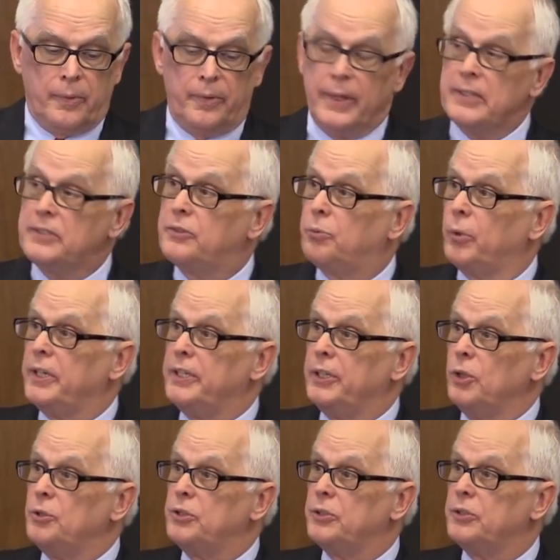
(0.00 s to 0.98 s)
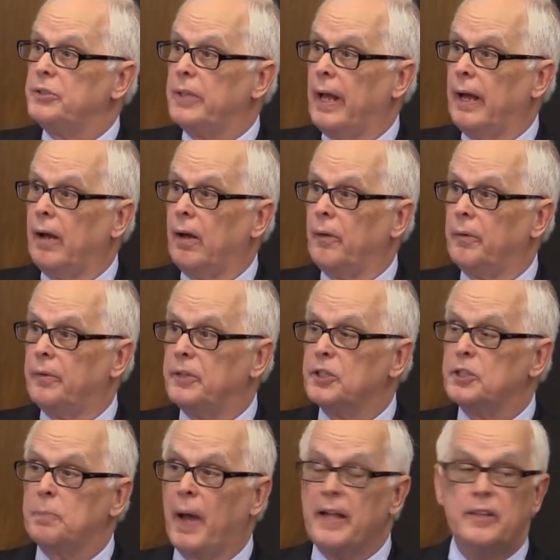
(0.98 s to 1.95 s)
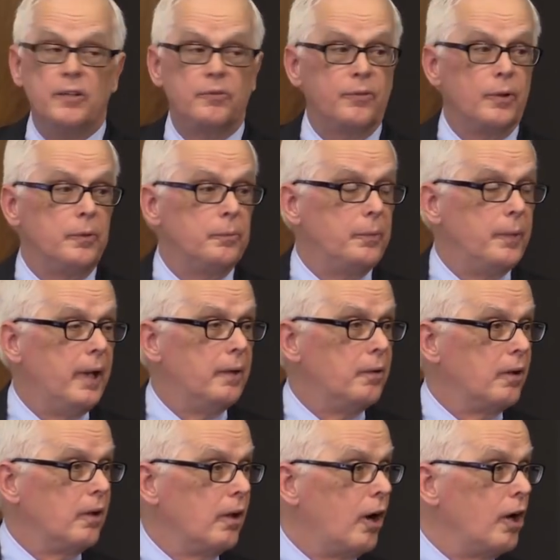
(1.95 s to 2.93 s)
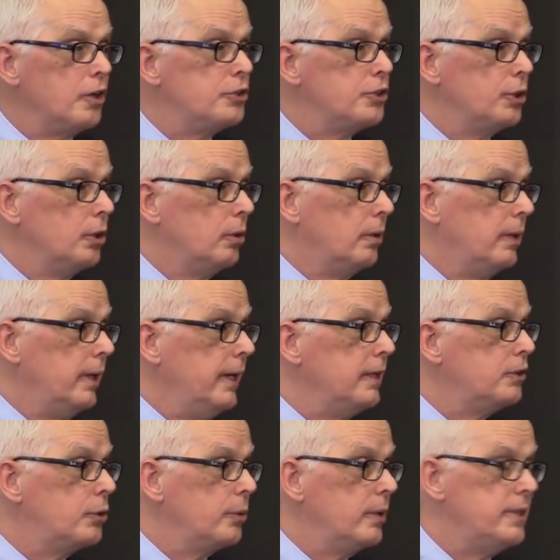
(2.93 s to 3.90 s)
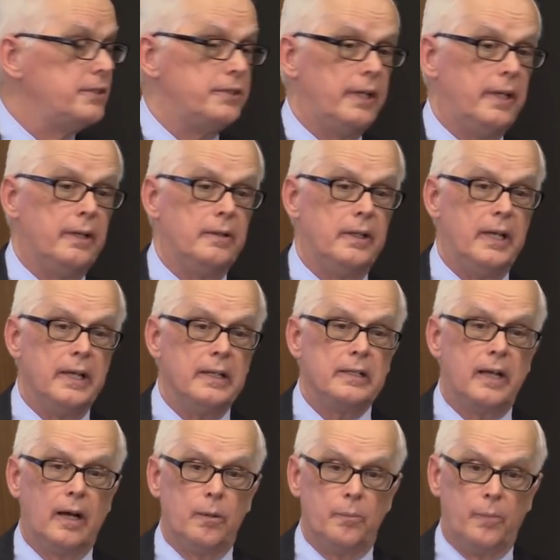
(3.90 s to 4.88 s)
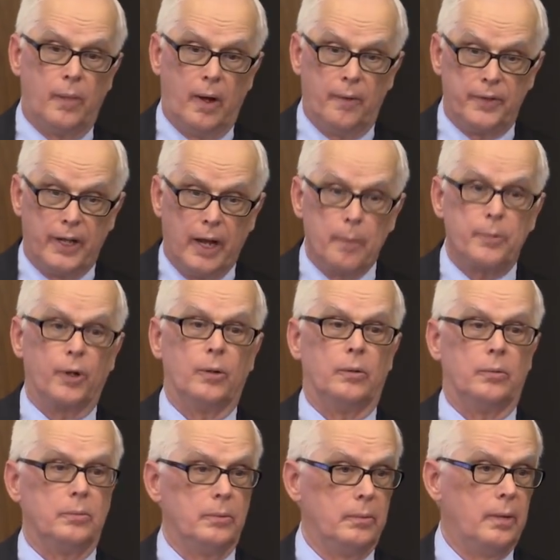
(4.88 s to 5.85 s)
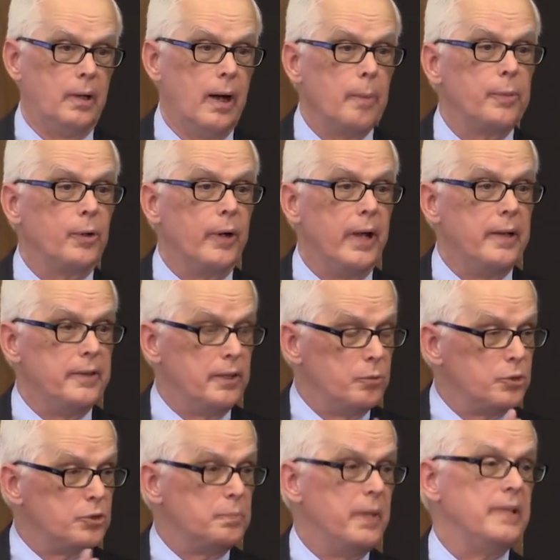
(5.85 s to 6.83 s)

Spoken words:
This reduces now, despite the larger increase in the income of the upper end that was